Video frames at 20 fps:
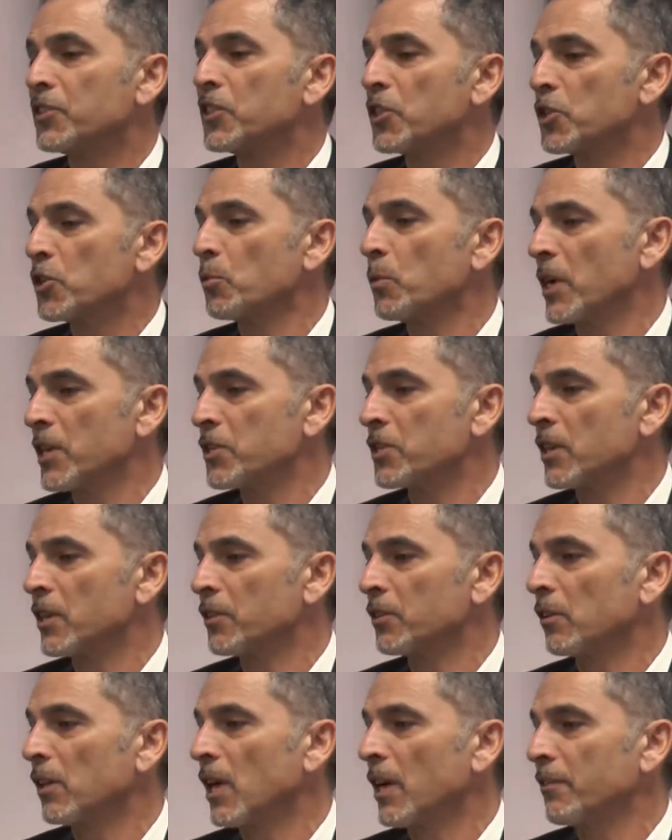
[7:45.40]
situation
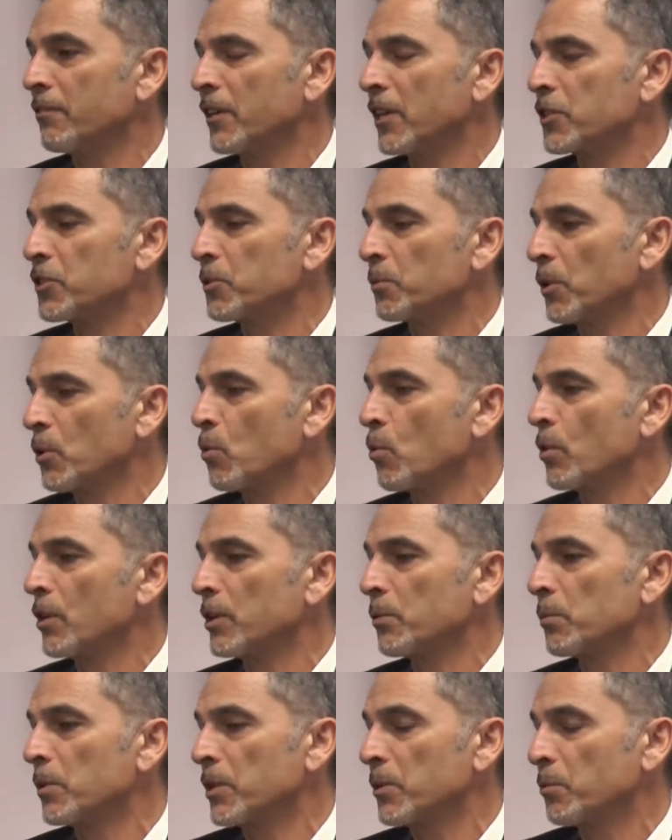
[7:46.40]
in their life gets
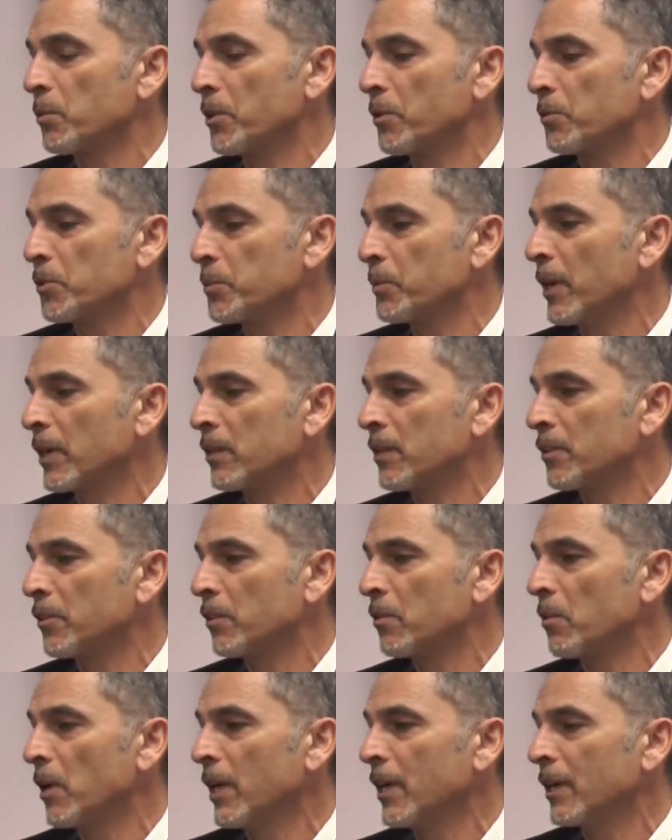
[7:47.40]
recorded with respect to
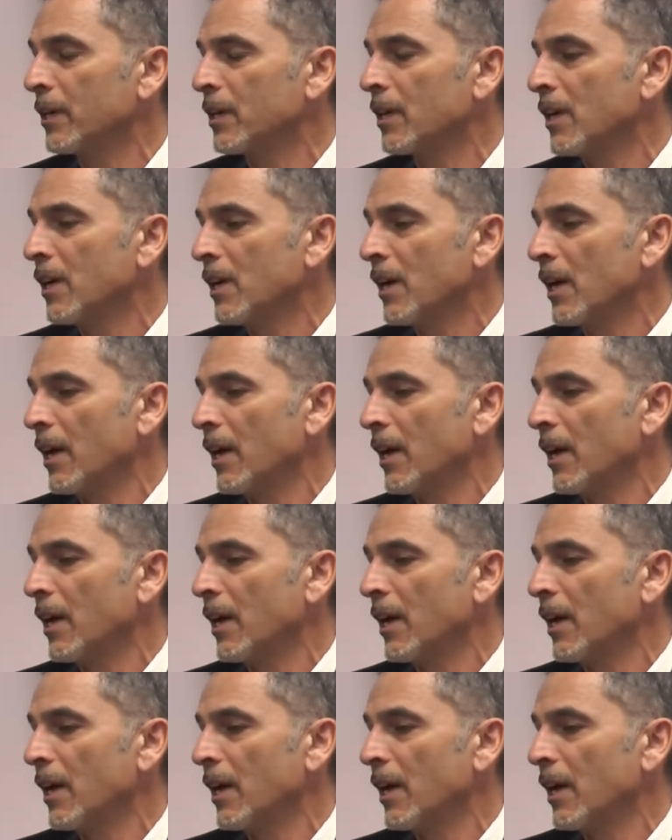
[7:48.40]
their credit,